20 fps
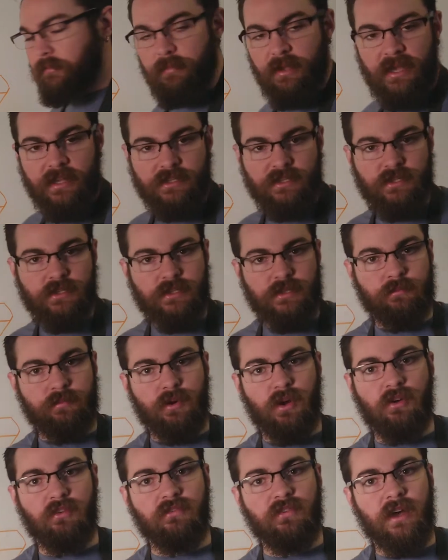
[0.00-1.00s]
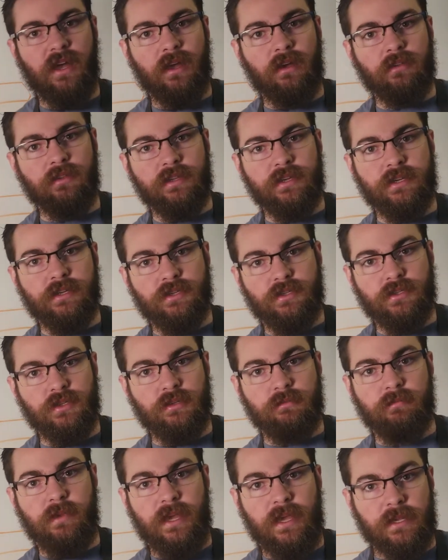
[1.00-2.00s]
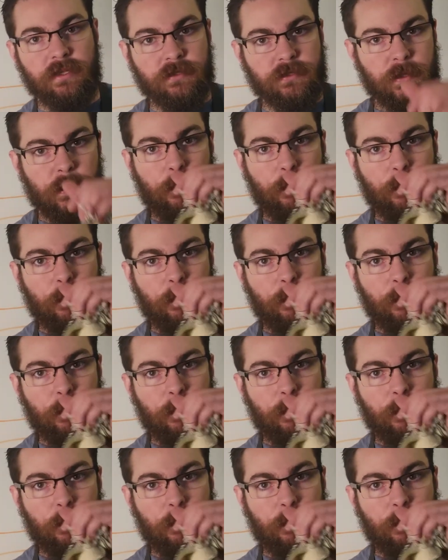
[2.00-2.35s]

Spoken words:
matches the profile that it should match.